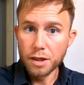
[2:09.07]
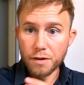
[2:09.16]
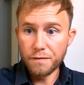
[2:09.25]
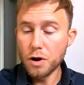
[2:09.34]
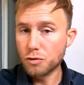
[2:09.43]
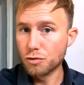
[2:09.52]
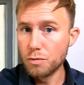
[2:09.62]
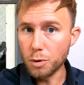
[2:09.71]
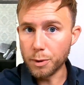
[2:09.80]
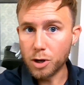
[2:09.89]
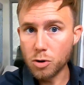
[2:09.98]
The first room
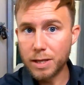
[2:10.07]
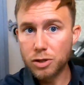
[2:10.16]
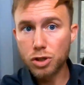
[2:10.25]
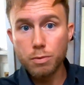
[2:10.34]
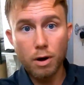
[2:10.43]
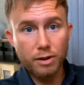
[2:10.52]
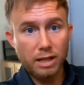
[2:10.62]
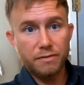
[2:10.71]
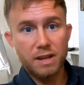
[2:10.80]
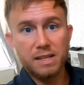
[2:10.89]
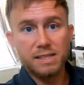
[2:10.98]
that we come into on the
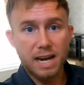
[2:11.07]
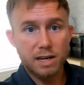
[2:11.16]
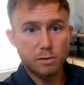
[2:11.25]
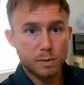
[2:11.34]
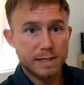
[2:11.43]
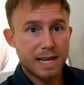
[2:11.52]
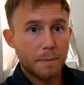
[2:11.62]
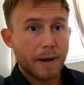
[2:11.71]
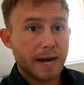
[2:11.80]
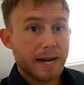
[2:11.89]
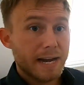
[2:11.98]
left-hand side as we
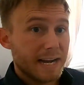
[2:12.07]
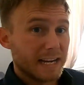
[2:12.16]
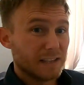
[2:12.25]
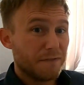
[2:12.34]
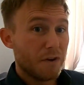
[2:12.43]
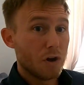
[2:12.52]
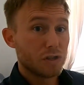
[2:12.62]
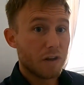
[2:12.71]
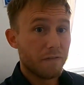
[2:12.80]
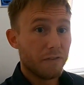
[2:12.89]
step in is the first of